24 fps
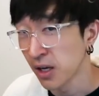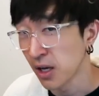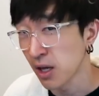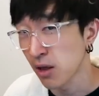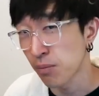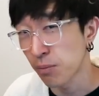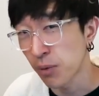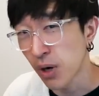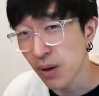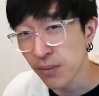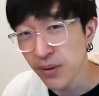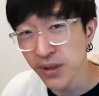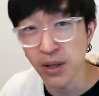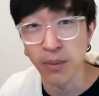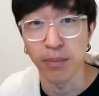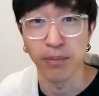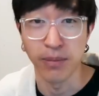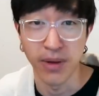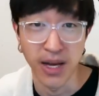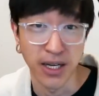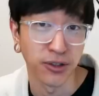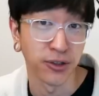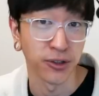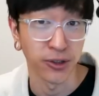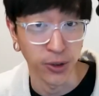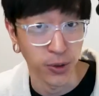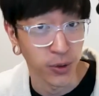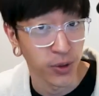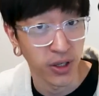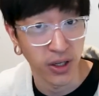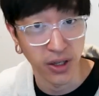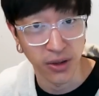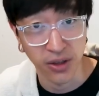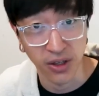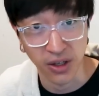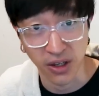He's probably the best
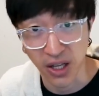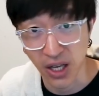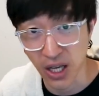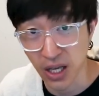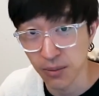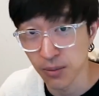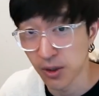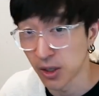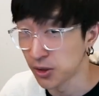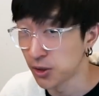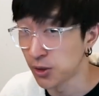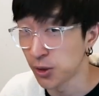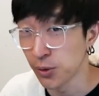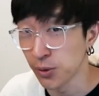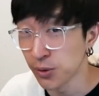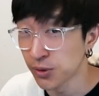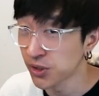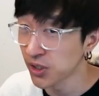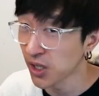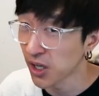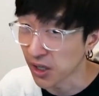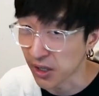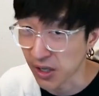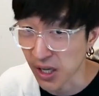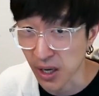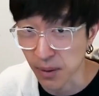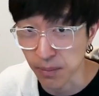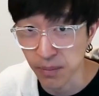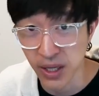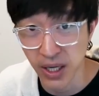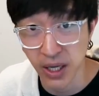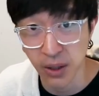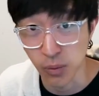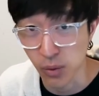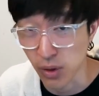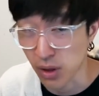unit in the game. A 2-star
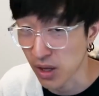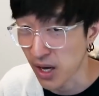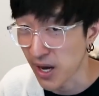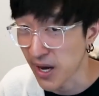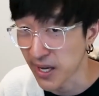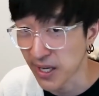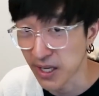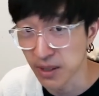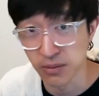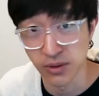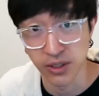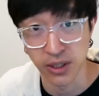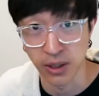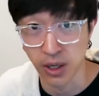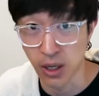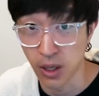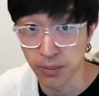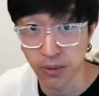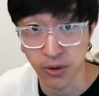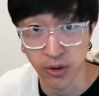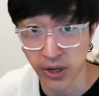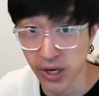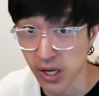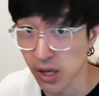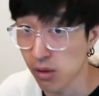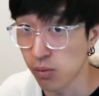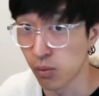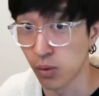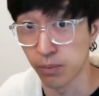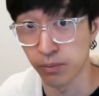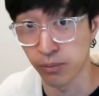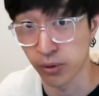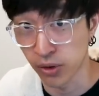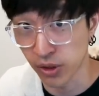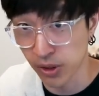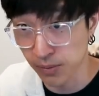Gangplank with items and upgrades
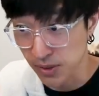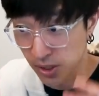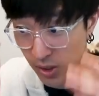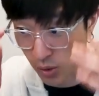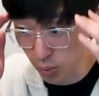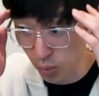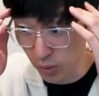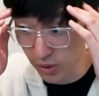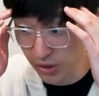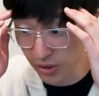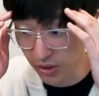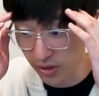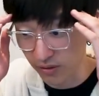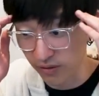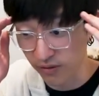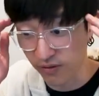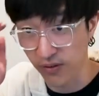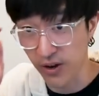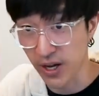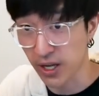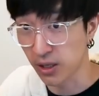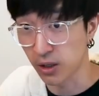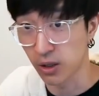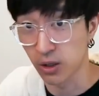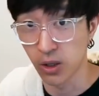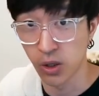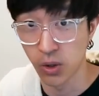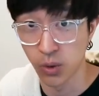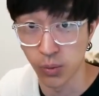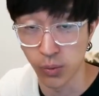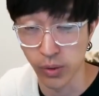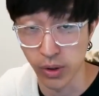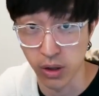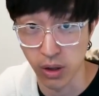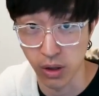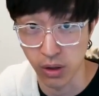will pretty much win you the fight
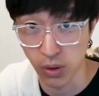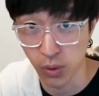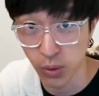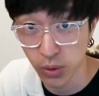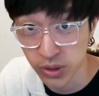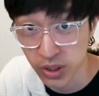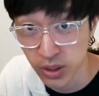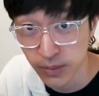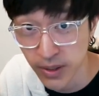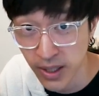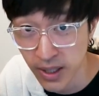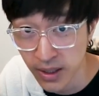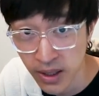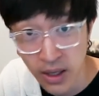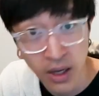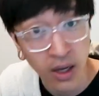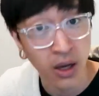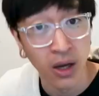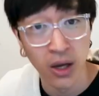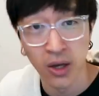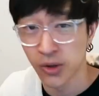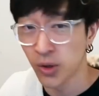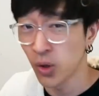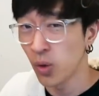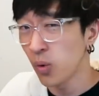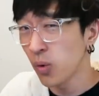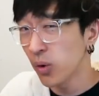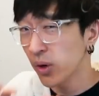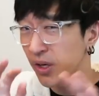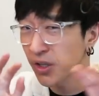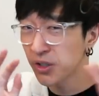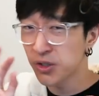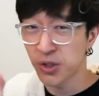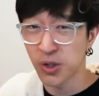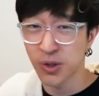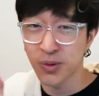alone with his ultimate. Don't
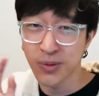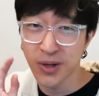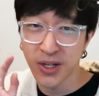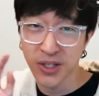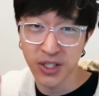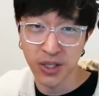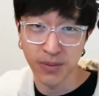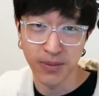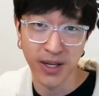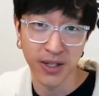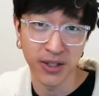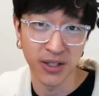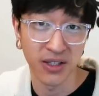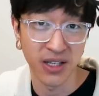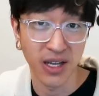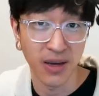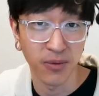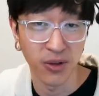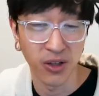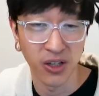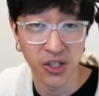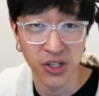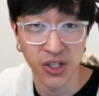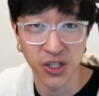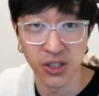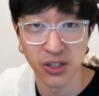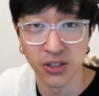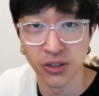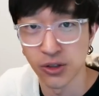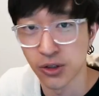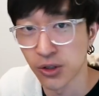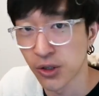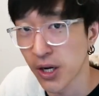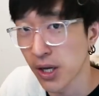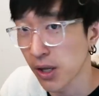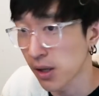worry too much about the
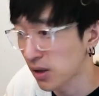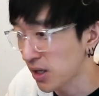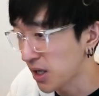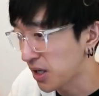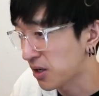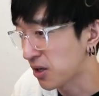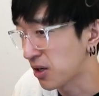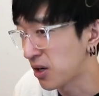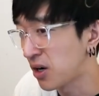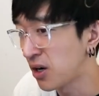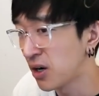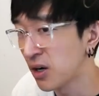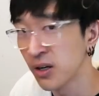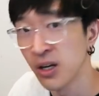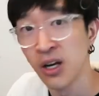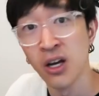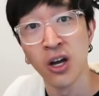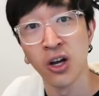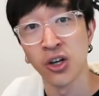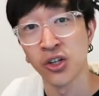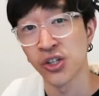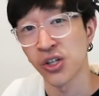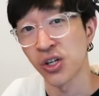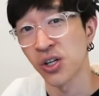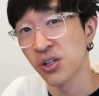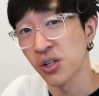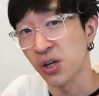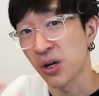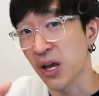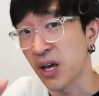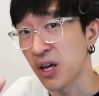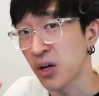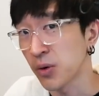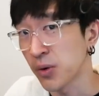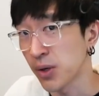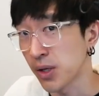Demolitionist trait later on. Sure, the
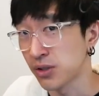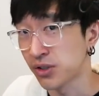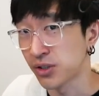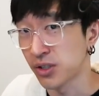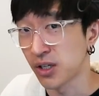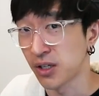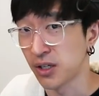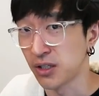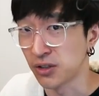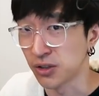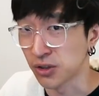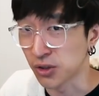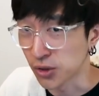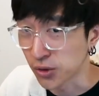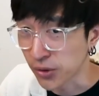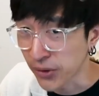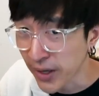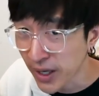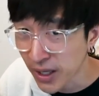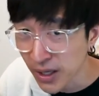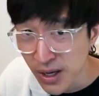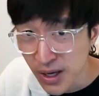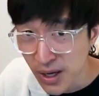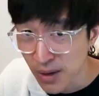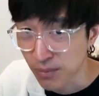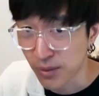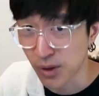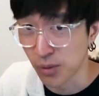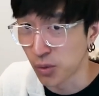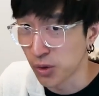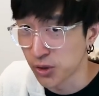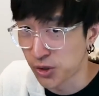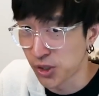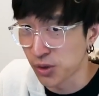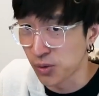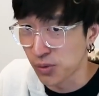AoE stun is great,
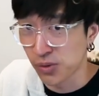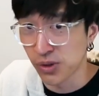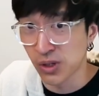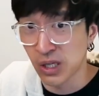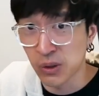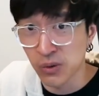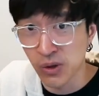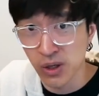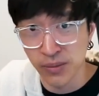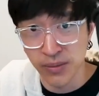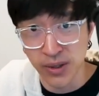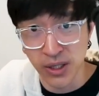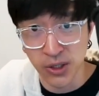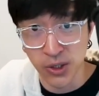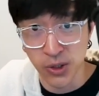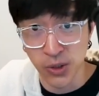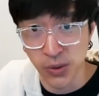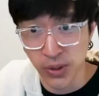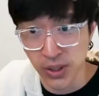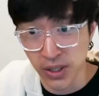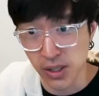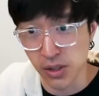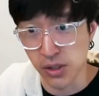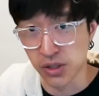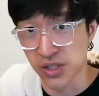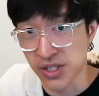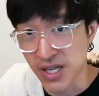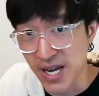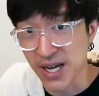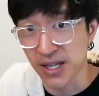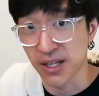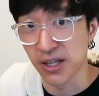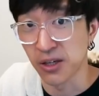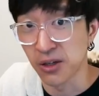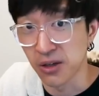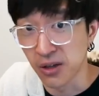but what you really want to be doing is
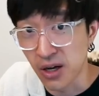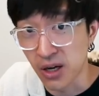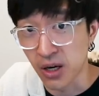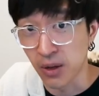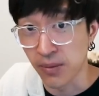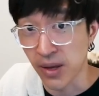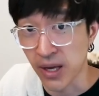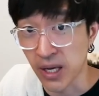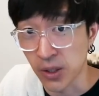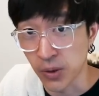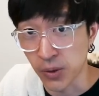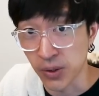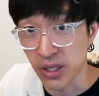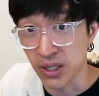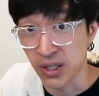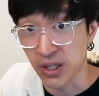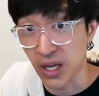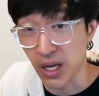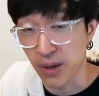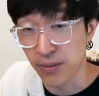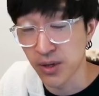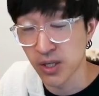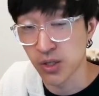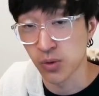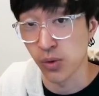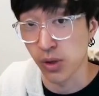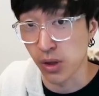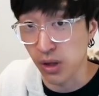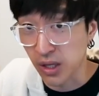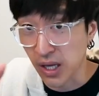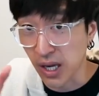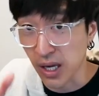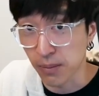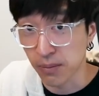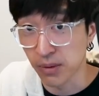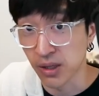stacking a lot of AoE damage
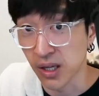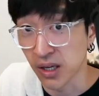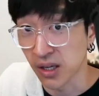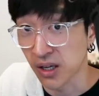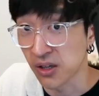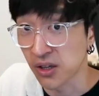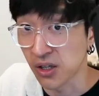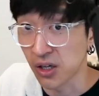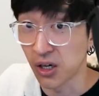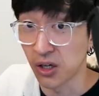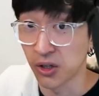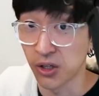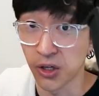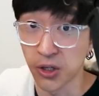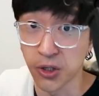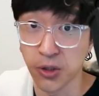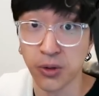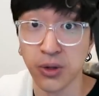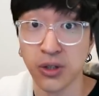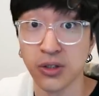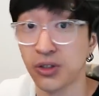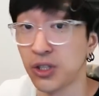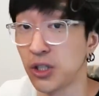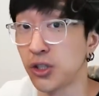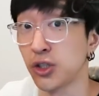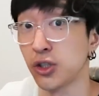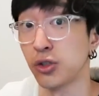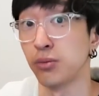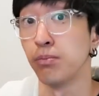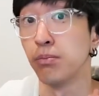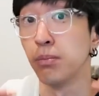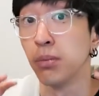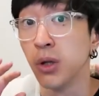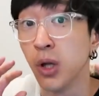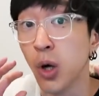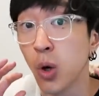with Gangplank and the other units and
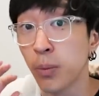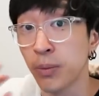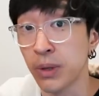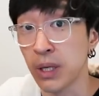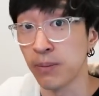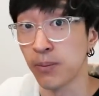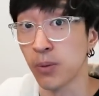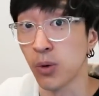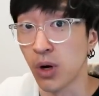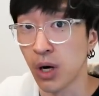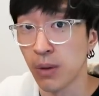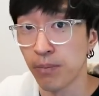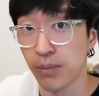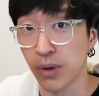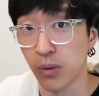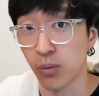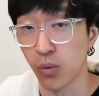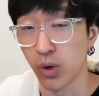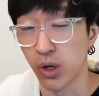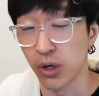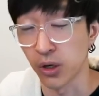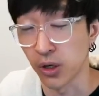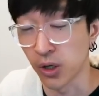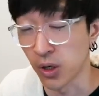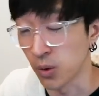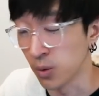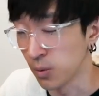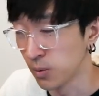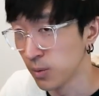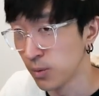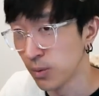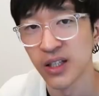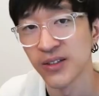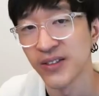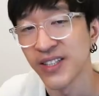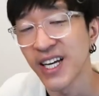just blow people up in one go.
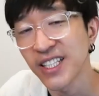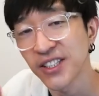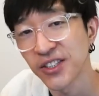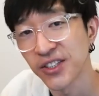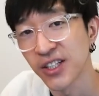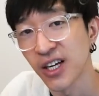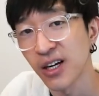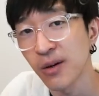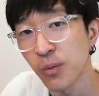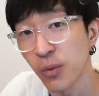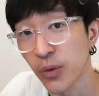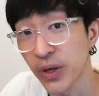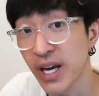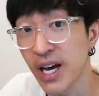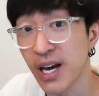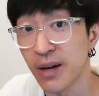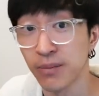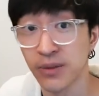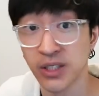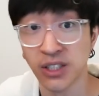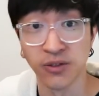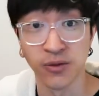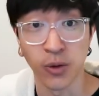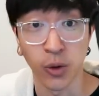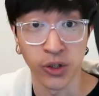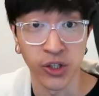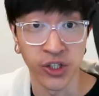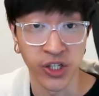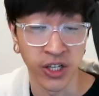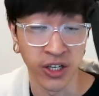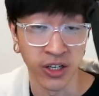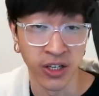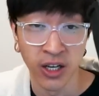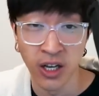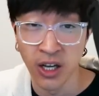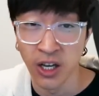Next up, we have
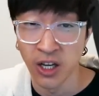Misfortune.